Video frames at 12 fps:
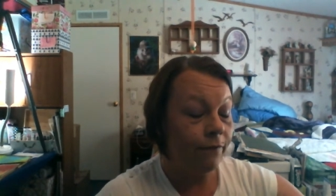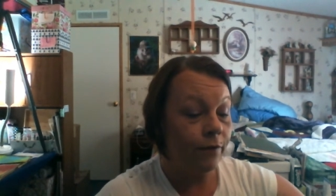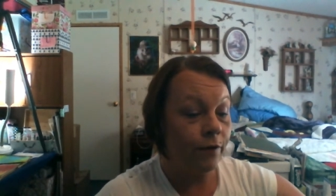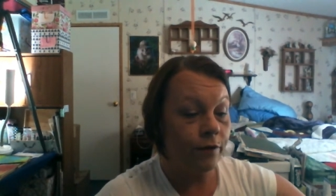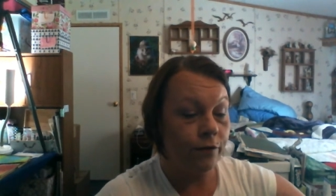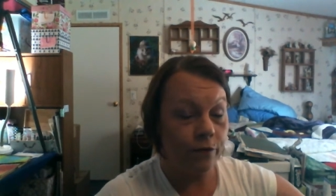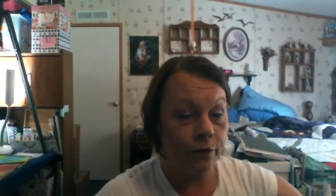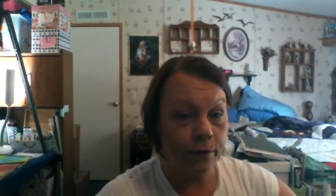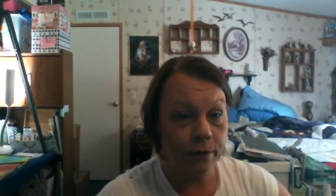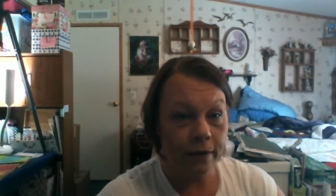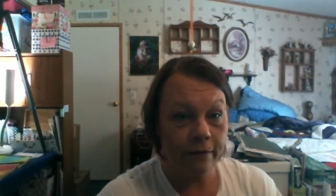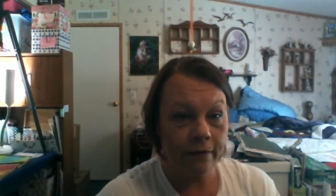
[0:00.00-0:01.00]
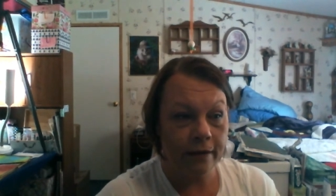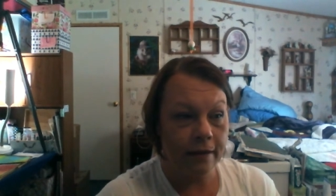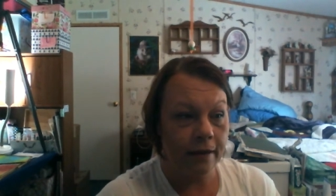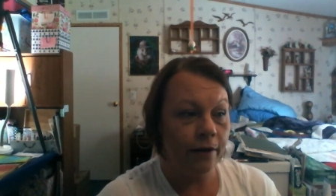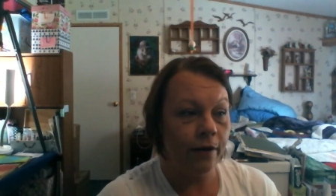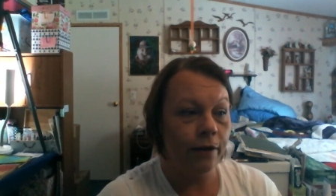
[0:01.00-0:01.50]
for those of you who live in
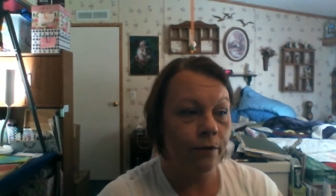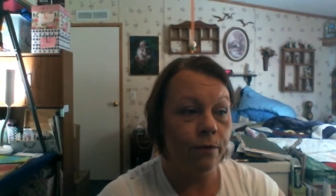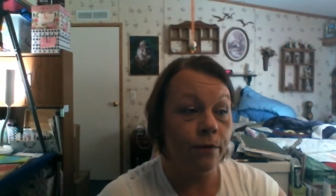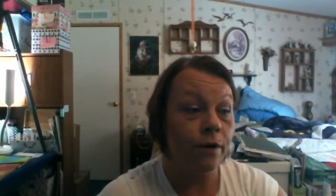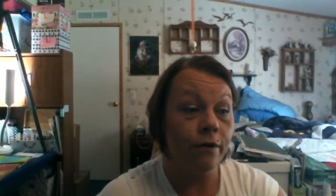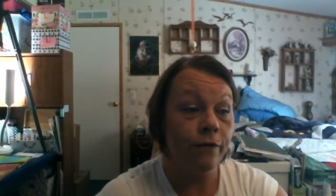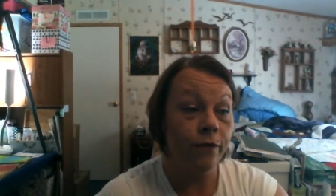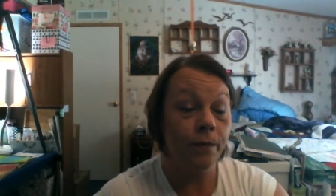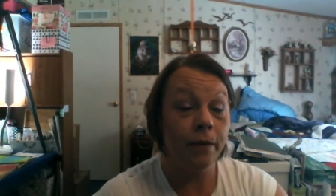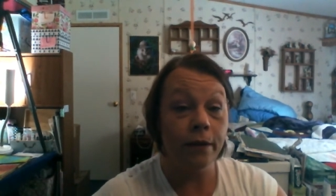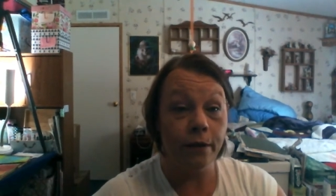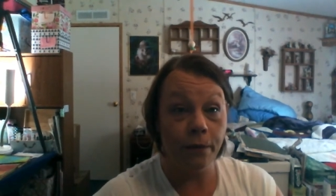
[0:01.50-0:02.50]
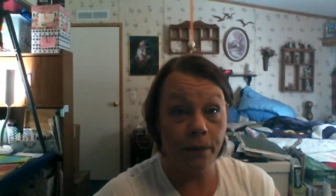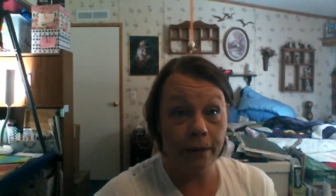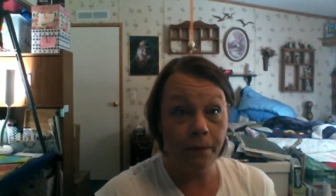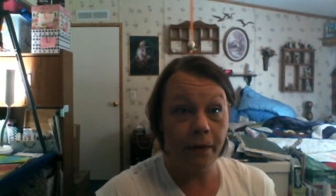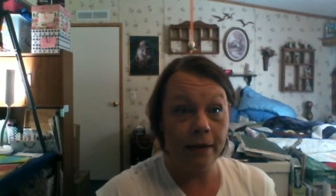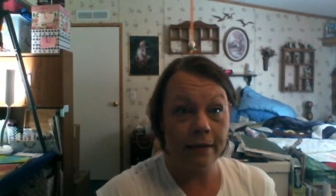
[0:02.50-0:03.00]
this area or are familiar
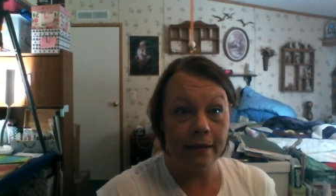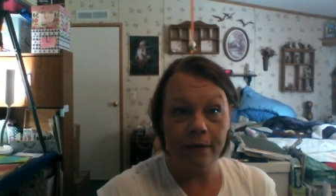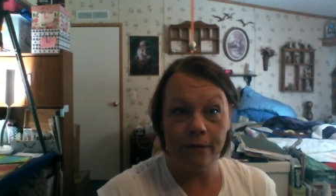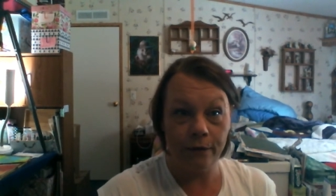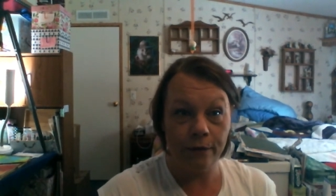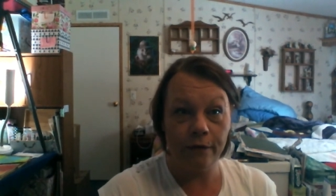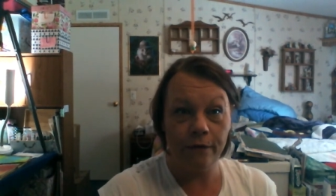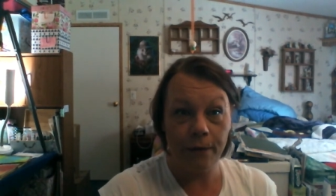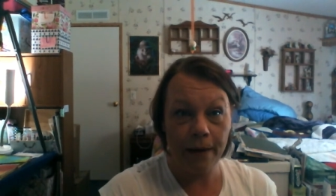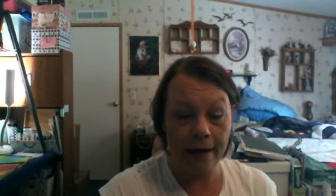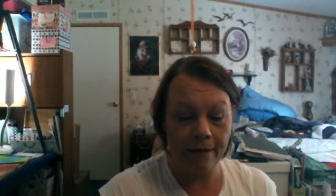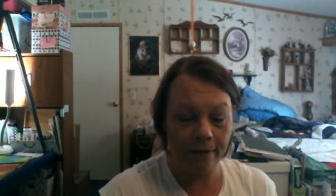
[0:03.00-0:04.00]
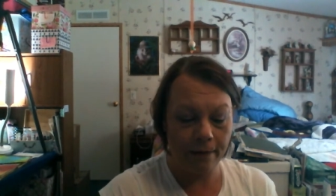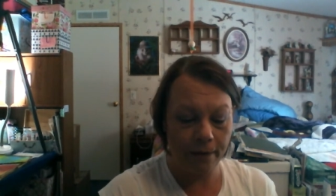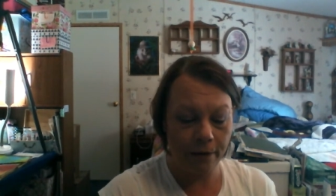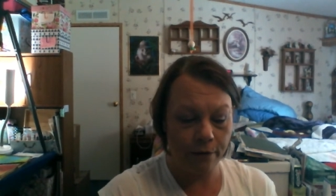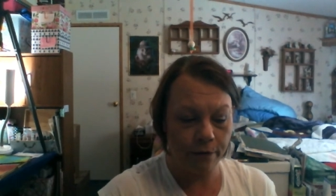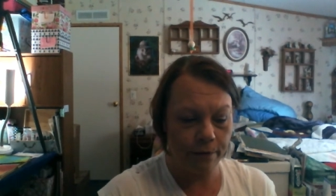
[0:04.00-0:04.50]
with Priceless Foods, if you have them
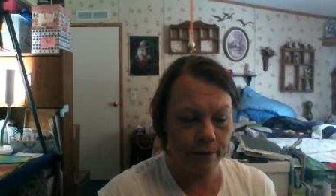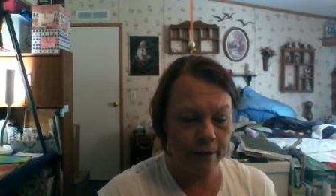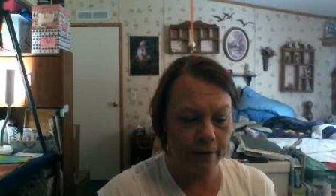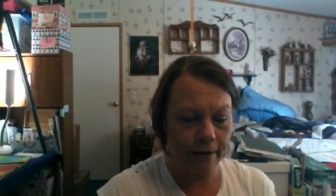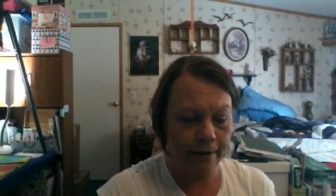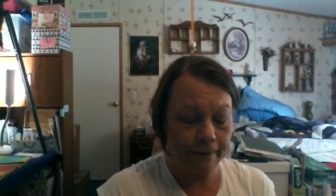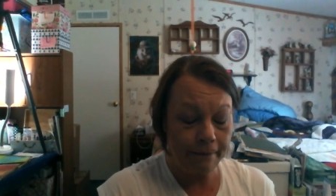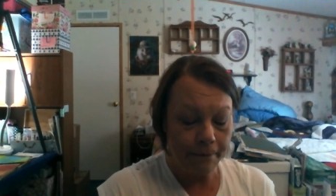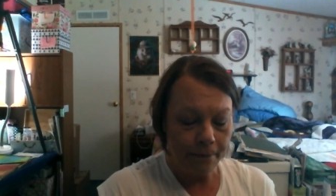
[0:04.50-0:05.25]
in your own area,